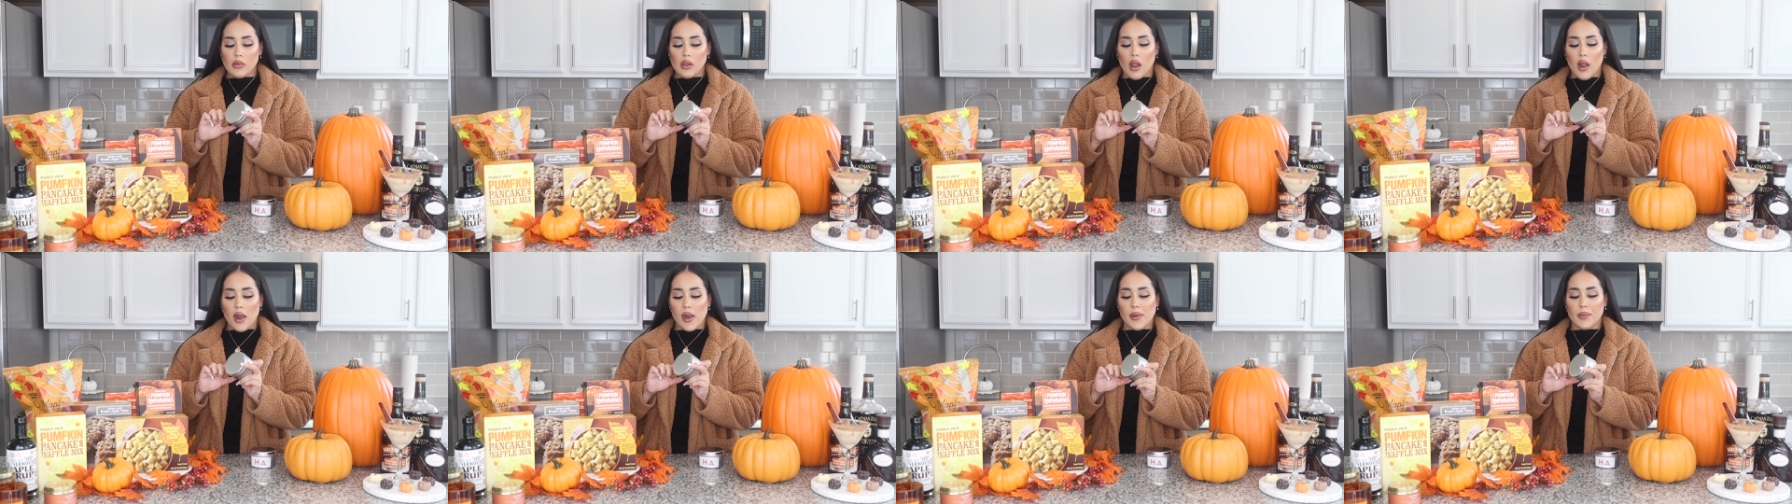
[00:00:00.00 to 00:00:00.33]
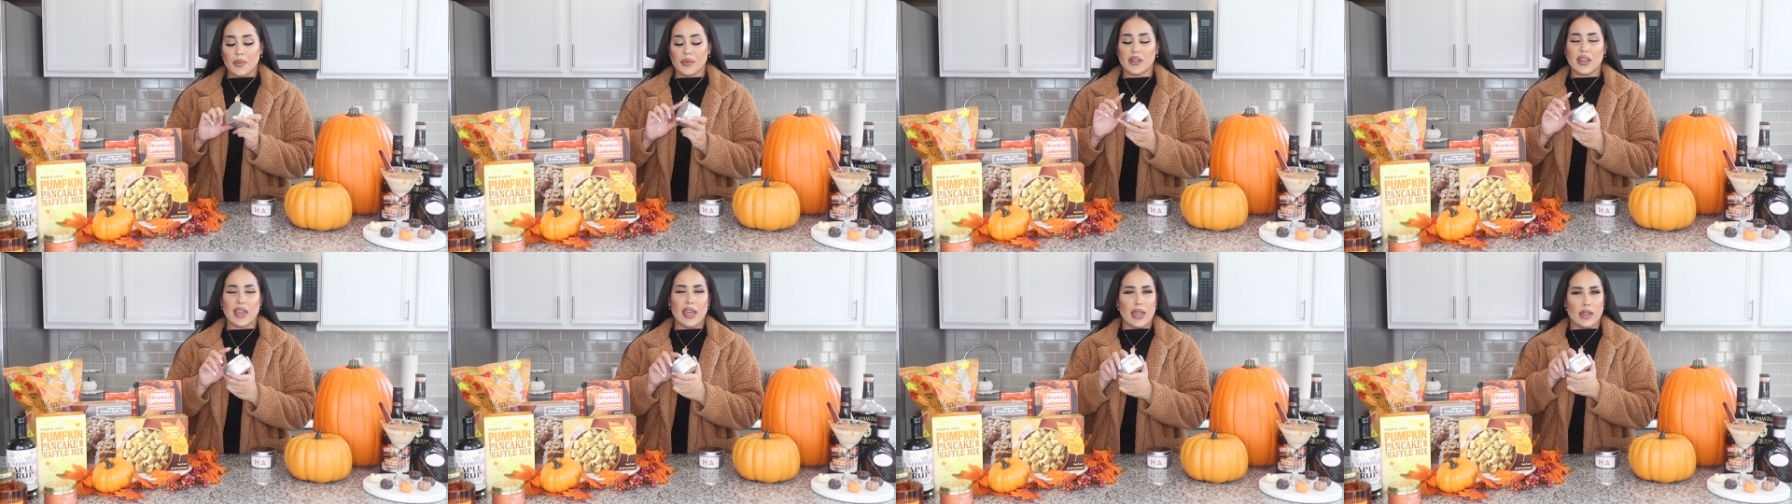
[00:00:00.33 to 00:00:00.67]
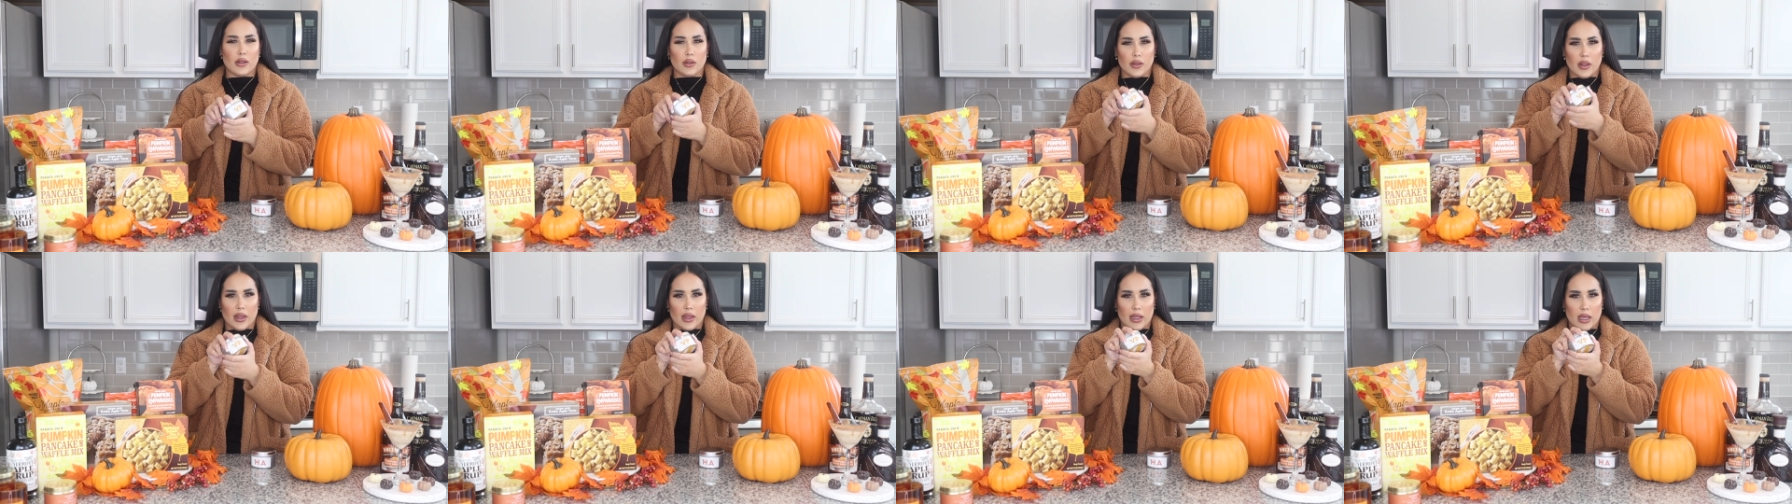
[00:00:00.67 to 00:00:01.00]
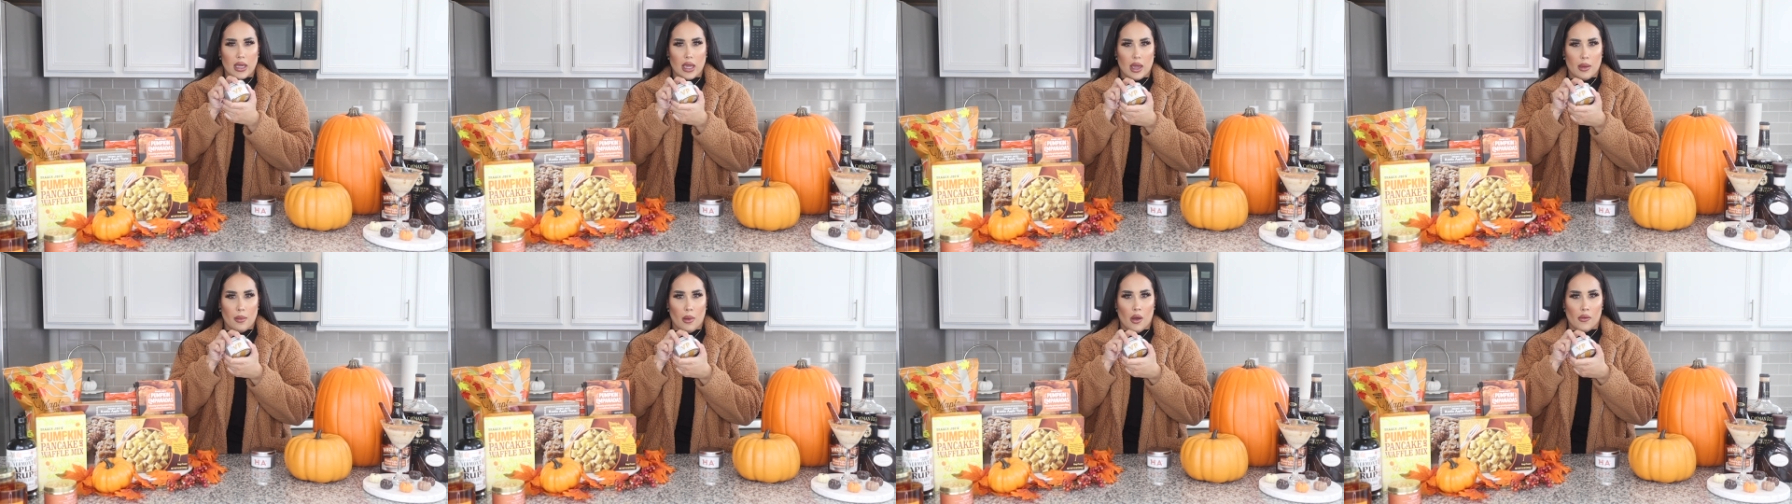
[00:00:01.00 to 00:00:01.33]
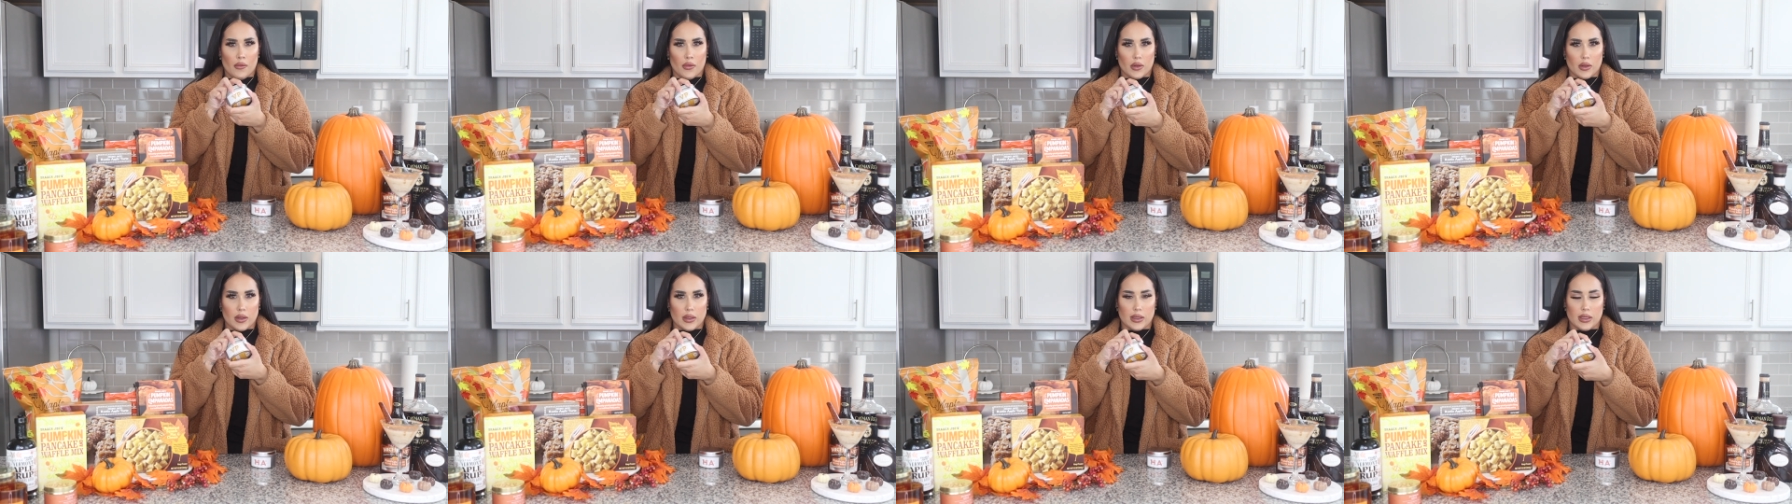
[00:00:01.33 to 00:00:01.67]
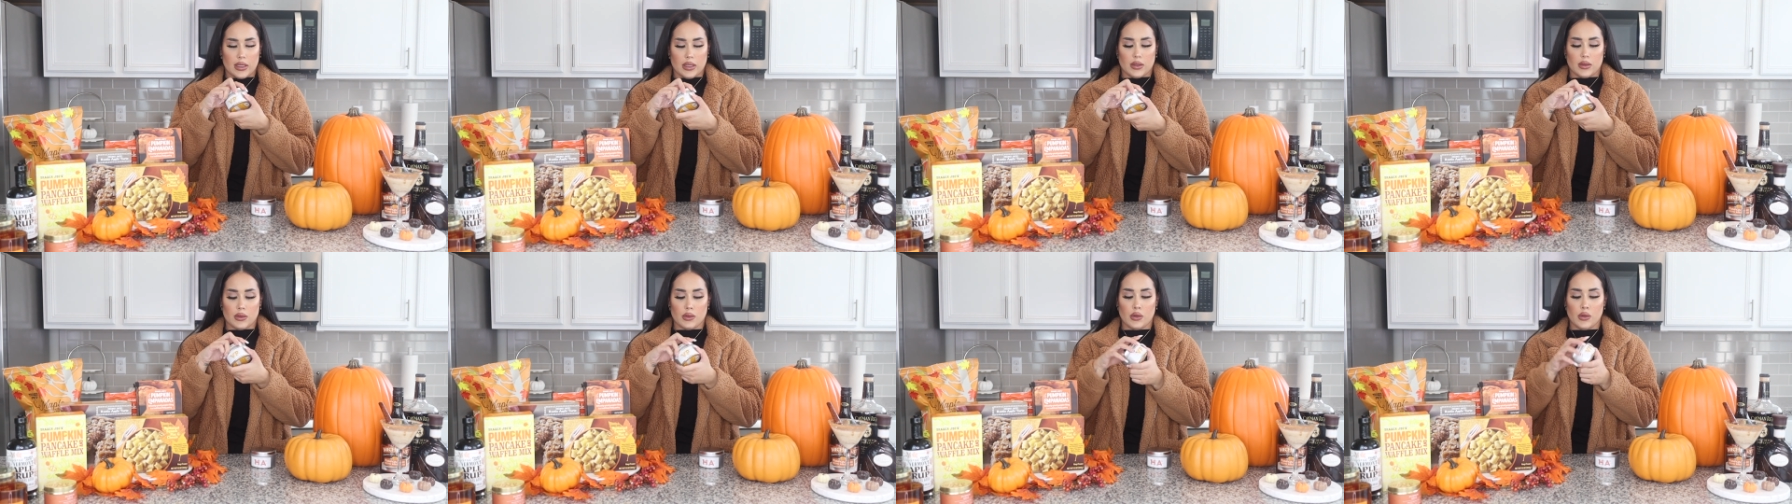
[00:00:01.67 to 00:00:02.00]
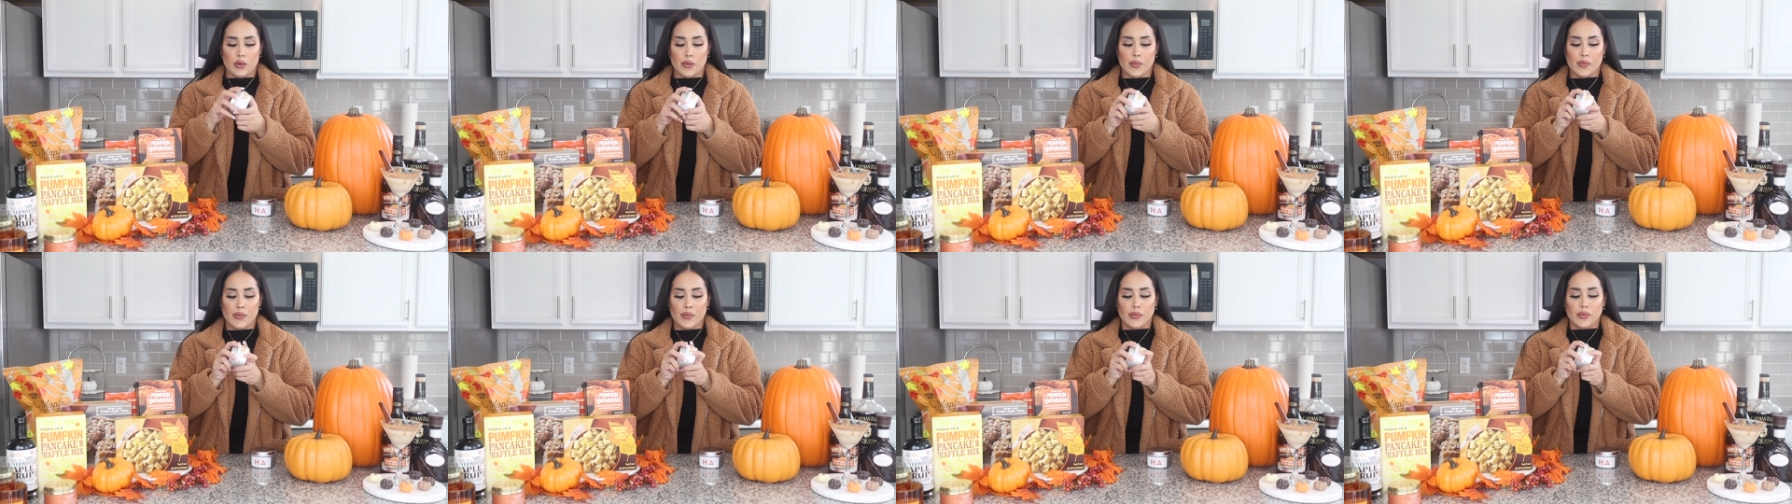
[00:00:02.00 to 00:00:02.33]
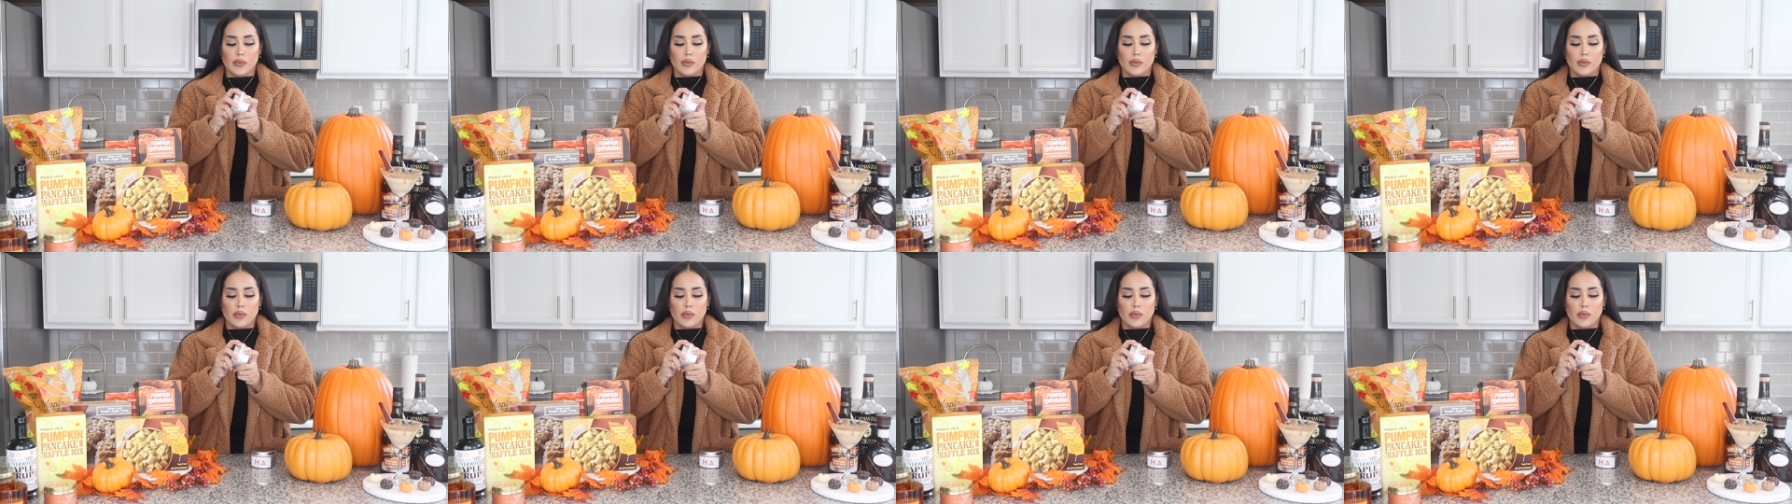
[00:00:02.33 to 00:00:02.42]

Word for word: um, candle that they came out for the seasonal.